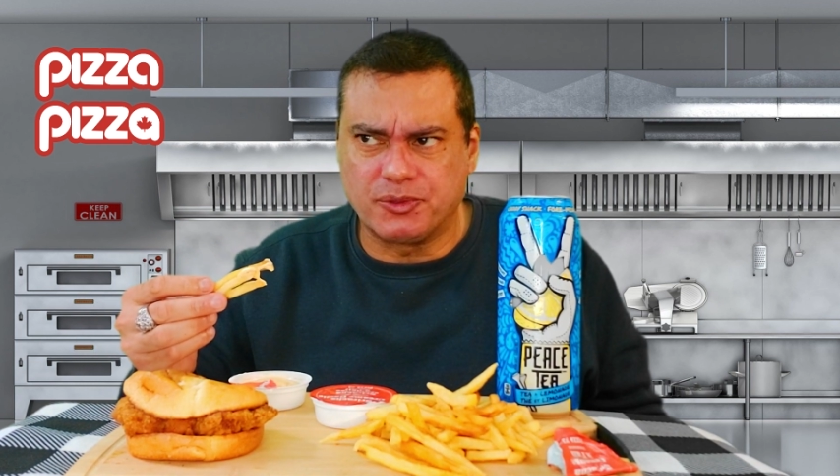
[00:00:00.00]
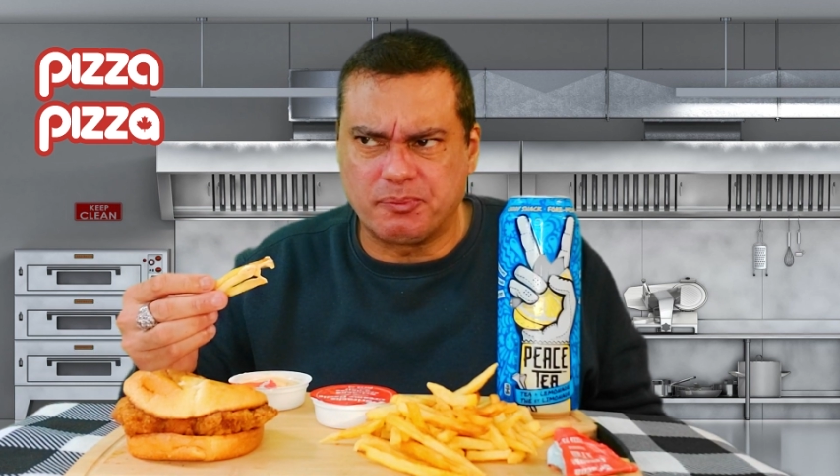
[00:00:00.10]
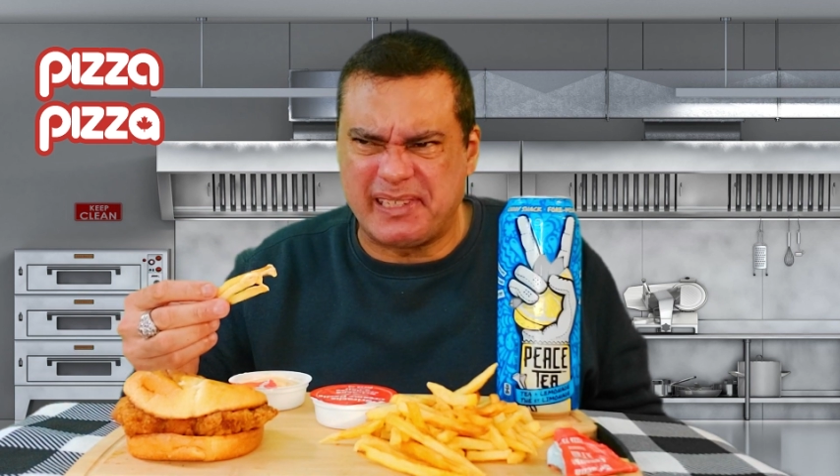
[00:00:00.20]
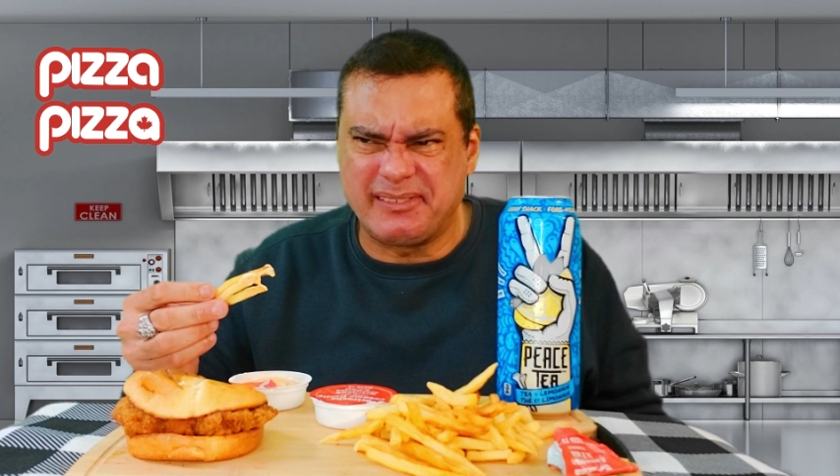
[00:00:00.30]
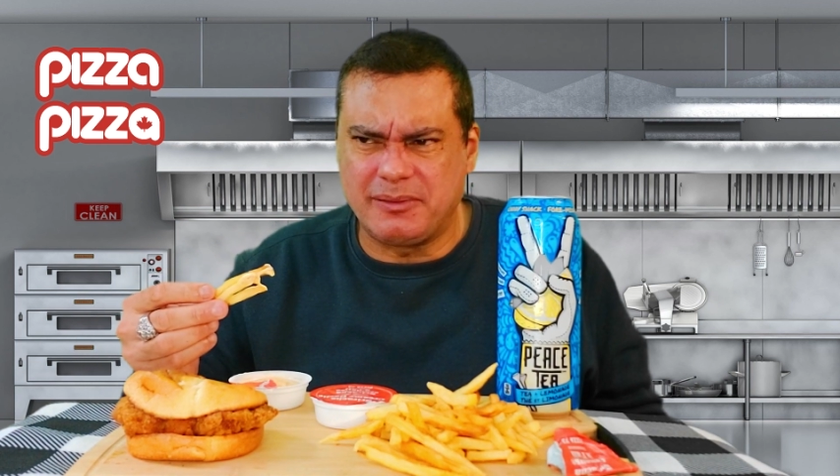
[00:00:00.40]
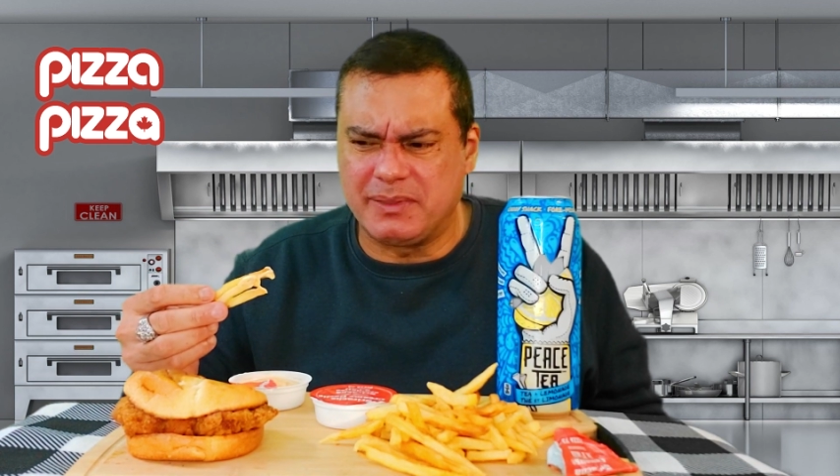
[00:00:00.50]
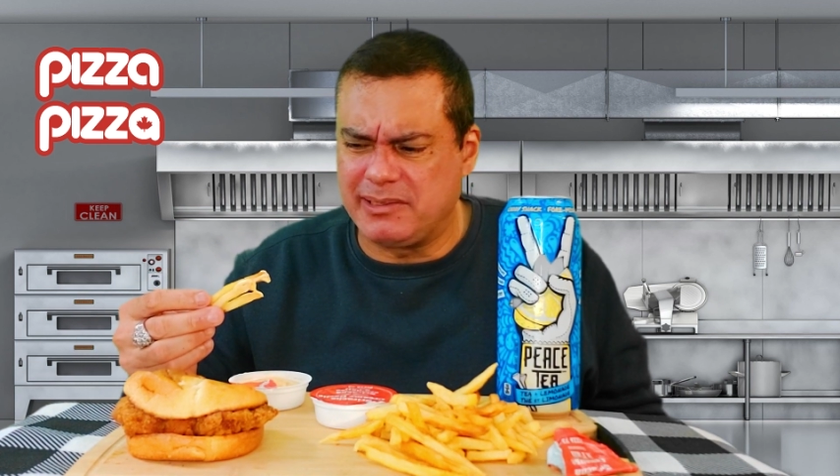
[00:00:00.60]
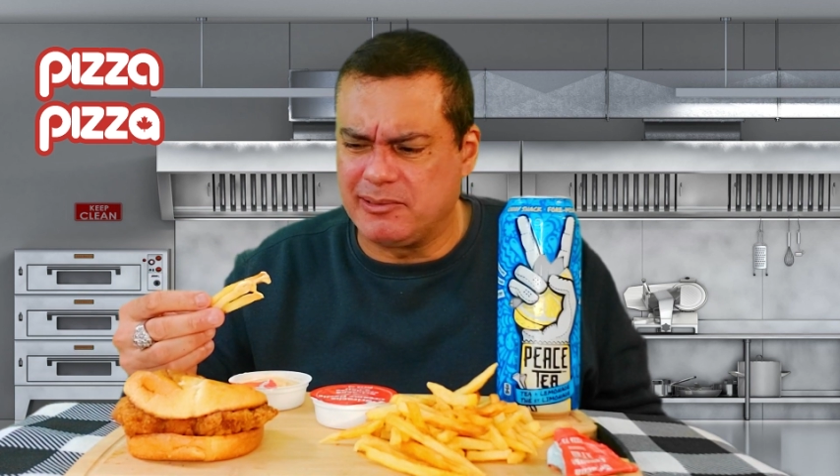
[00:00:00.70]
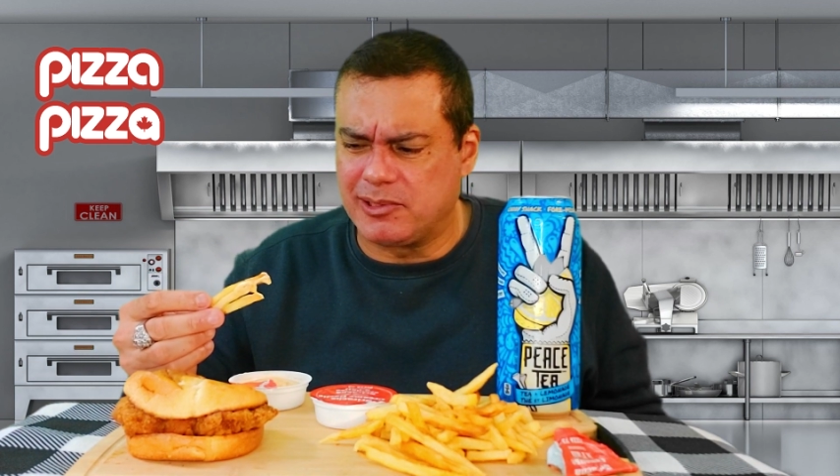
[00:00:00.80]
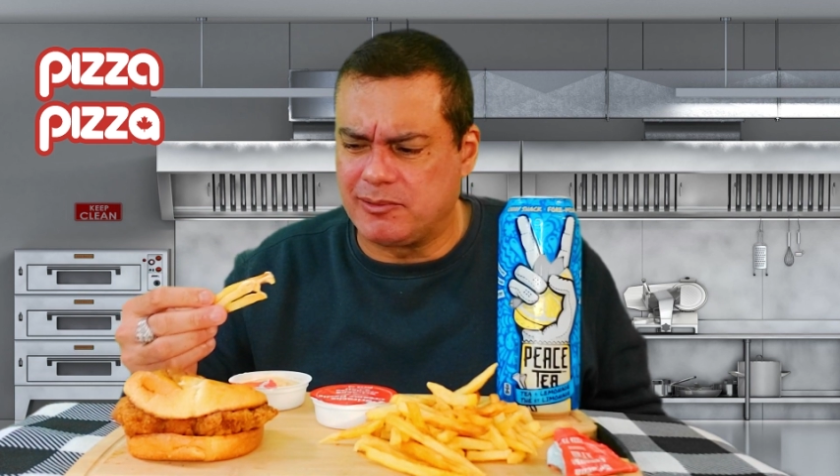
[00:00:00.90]
spicy
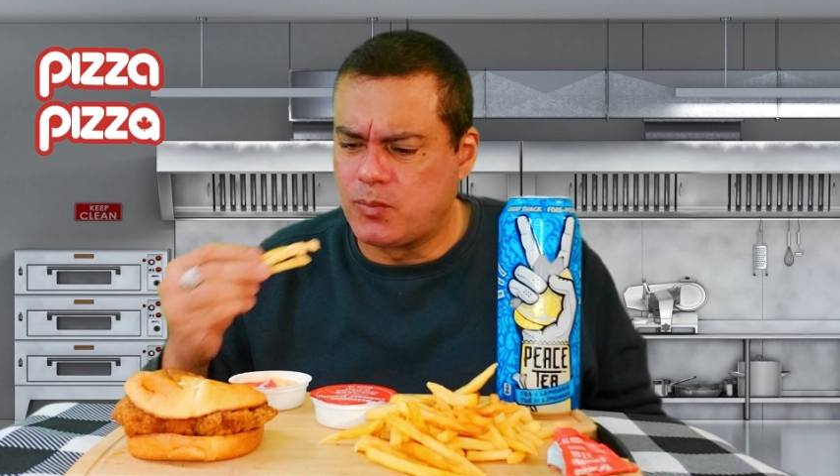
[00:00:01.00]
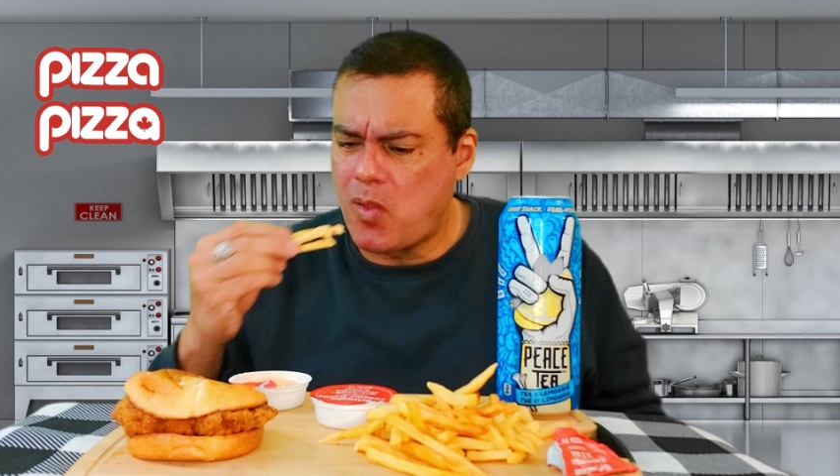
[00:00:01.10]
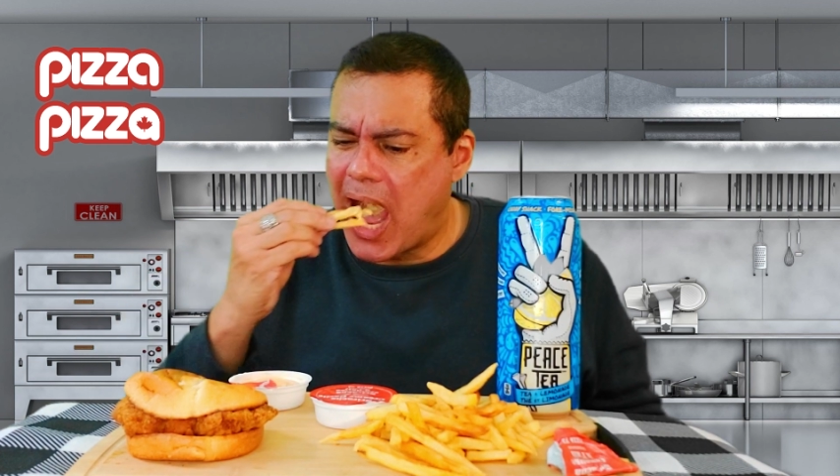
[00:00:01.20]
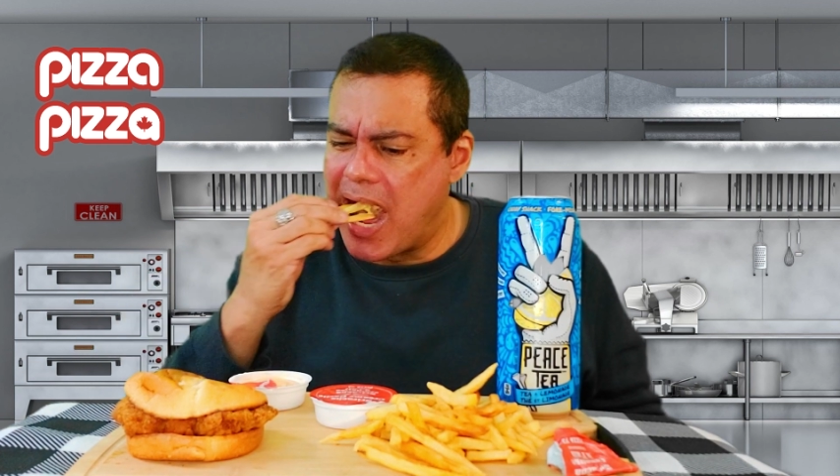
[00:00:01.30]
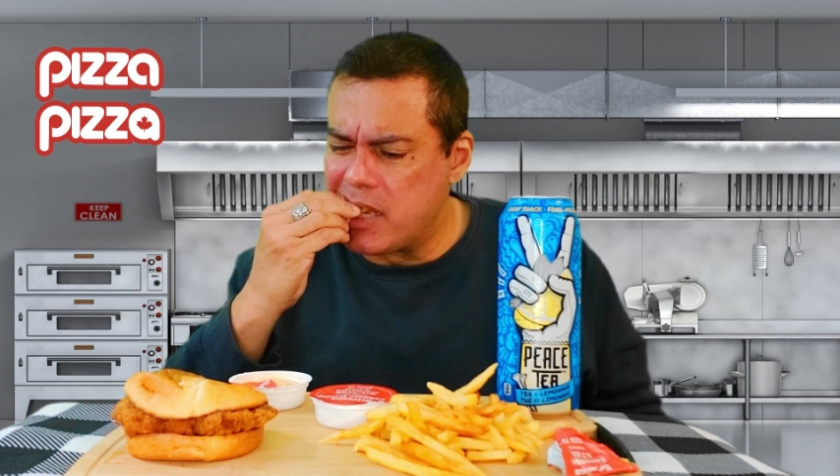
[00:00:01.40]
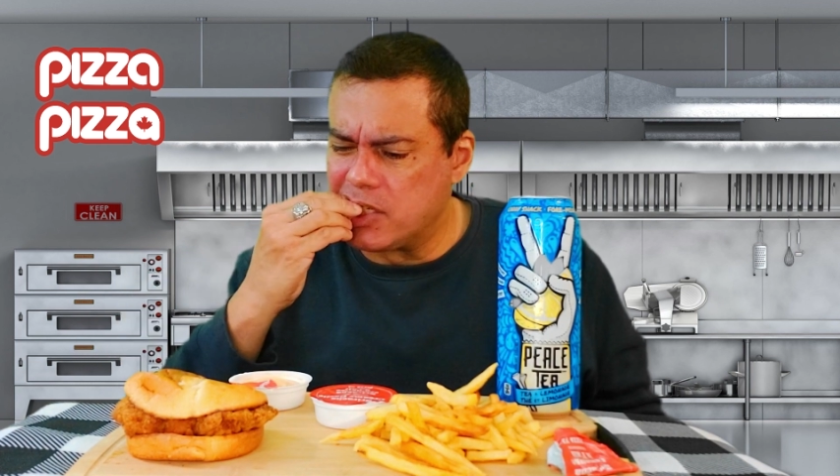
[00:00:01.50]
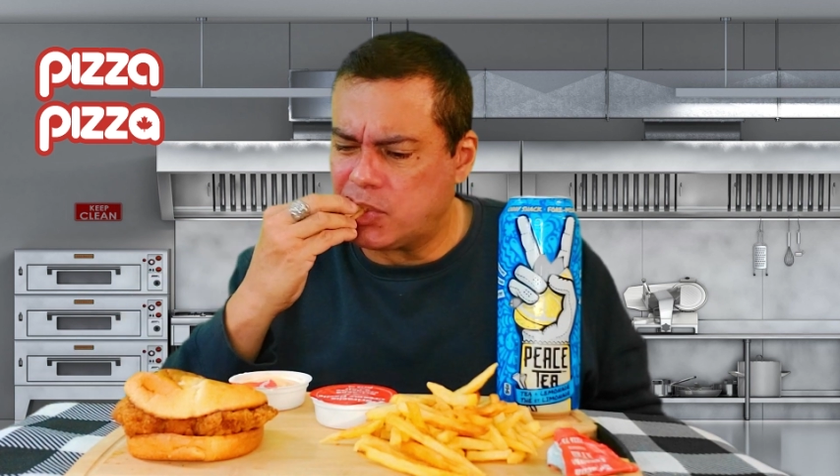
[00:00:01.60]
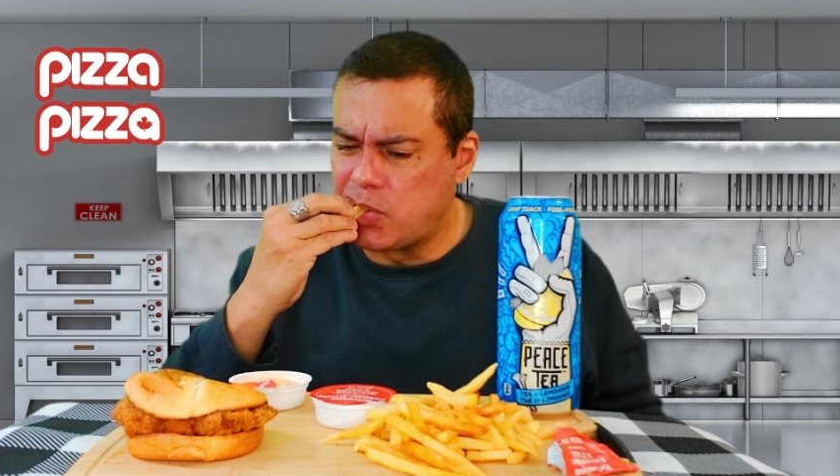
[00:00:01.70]
mayo, bro. Mmm.